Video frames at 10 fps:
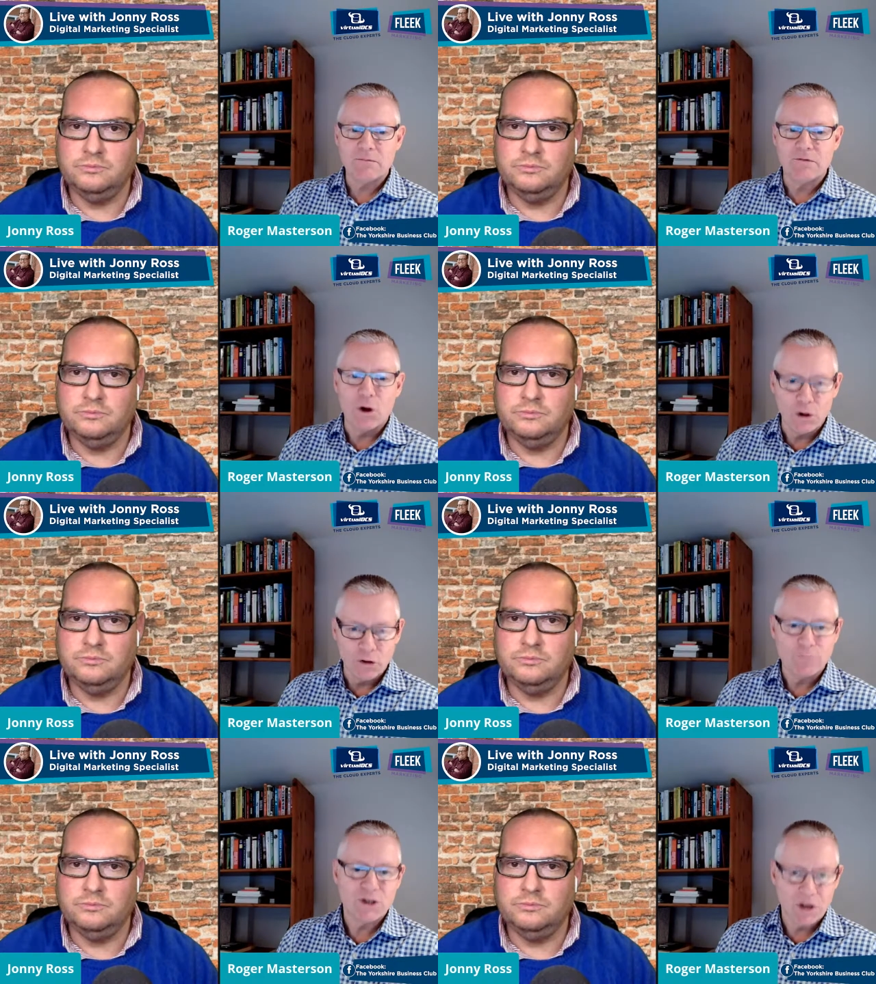
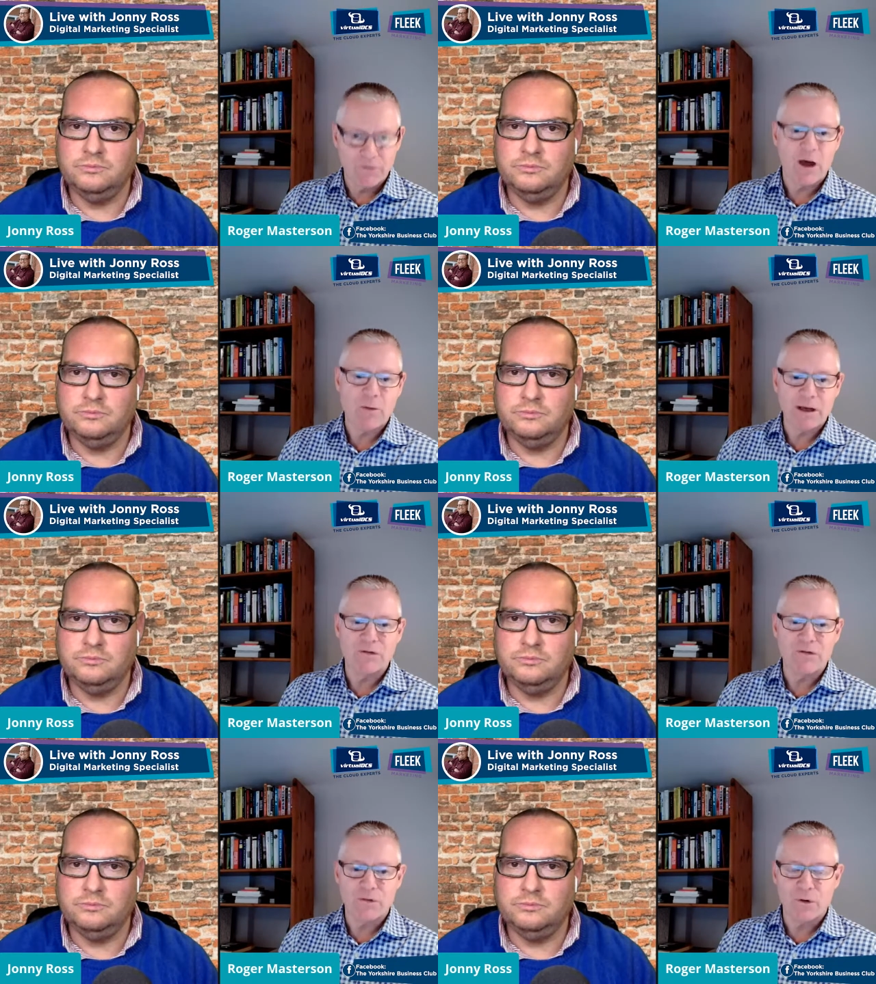Speaker 1: volume stuff coming
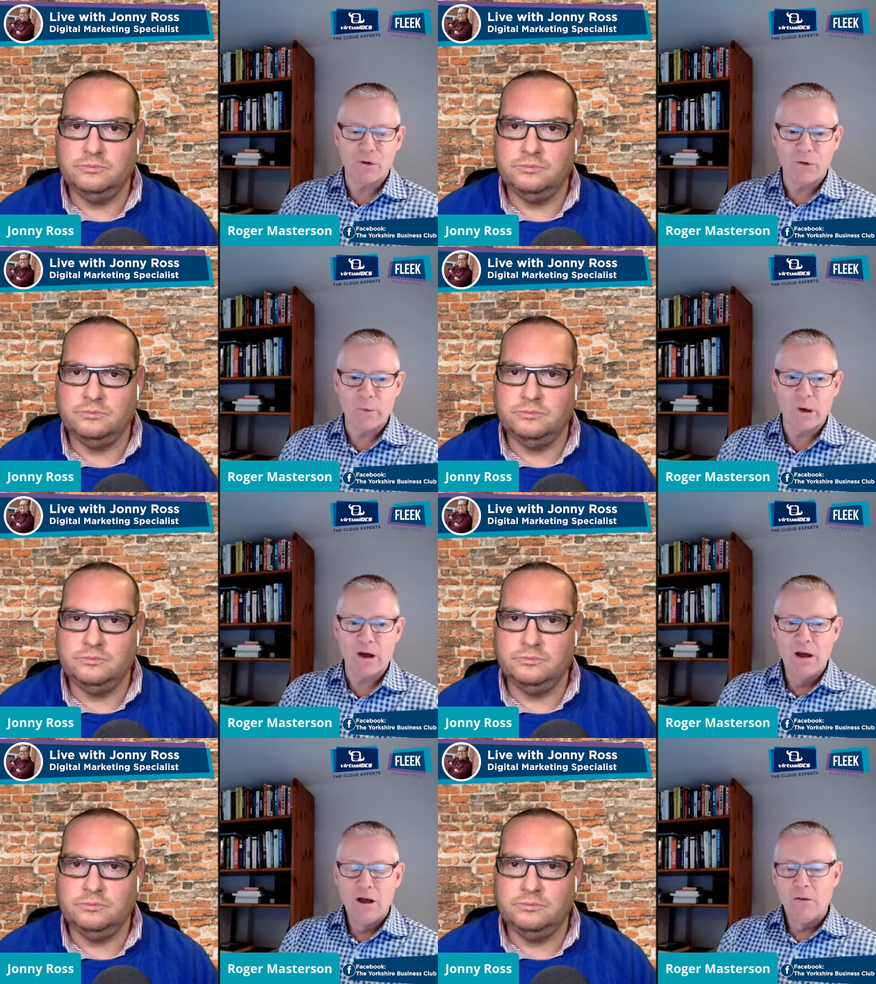through.
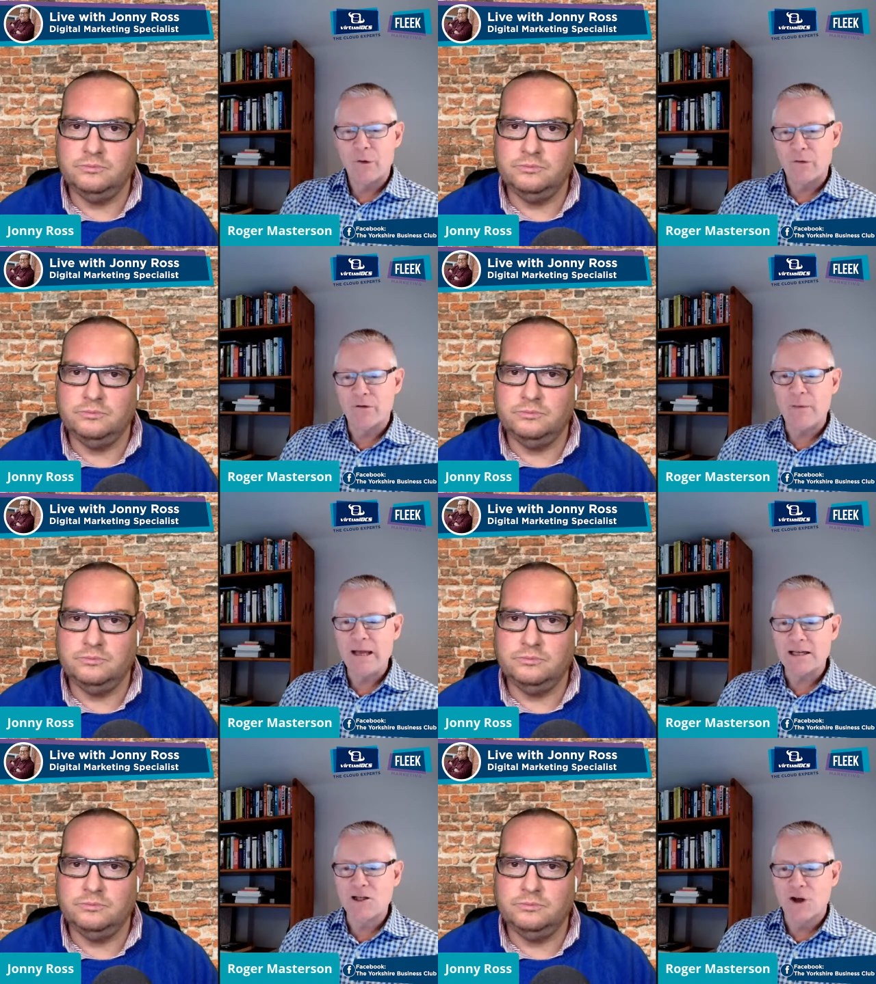But but for
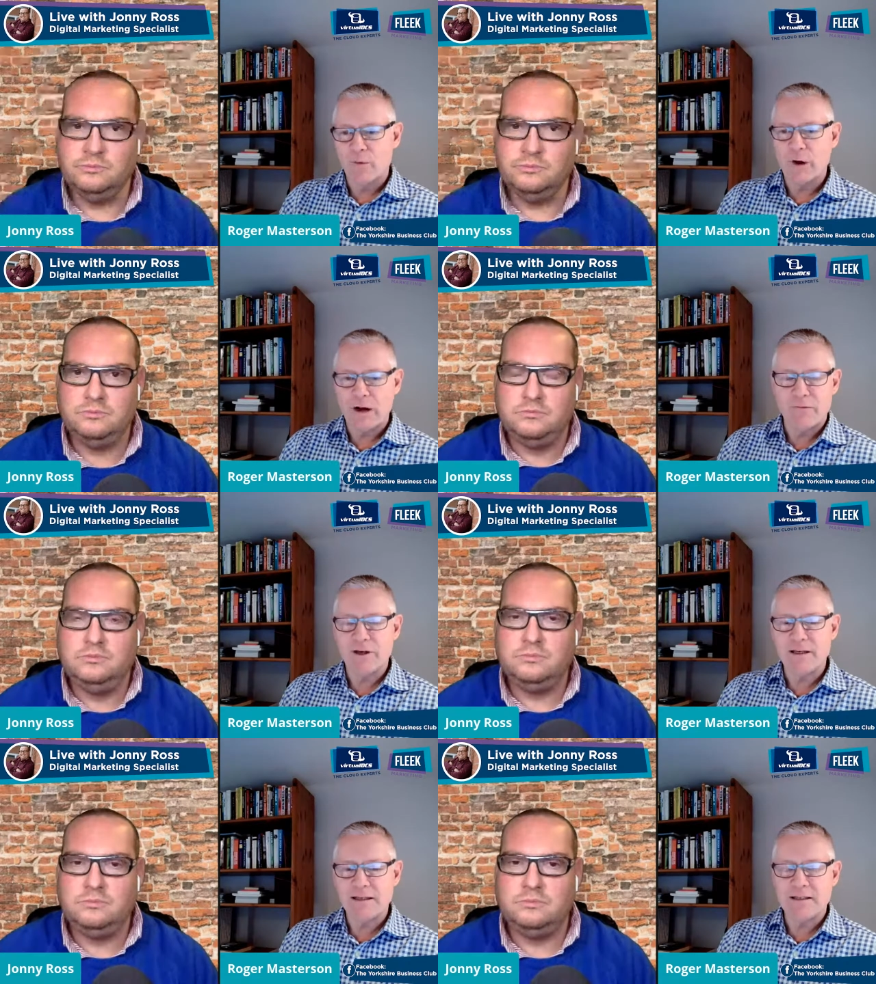me, it's not about
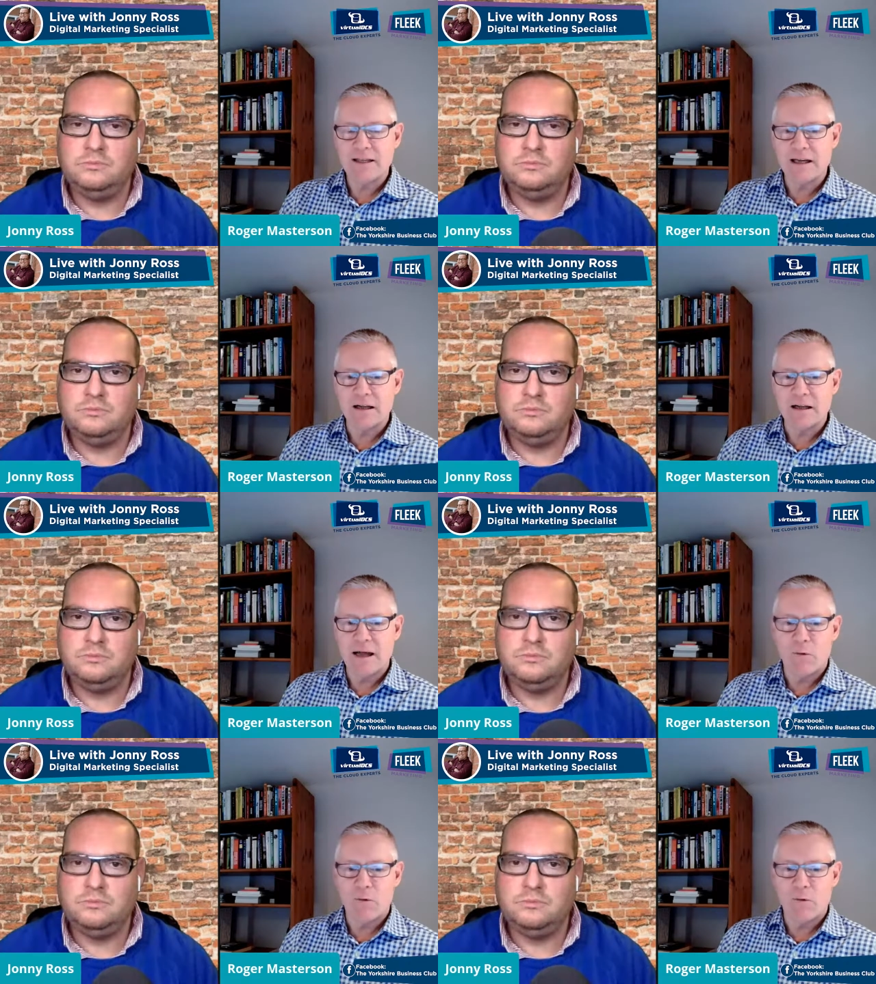every detail.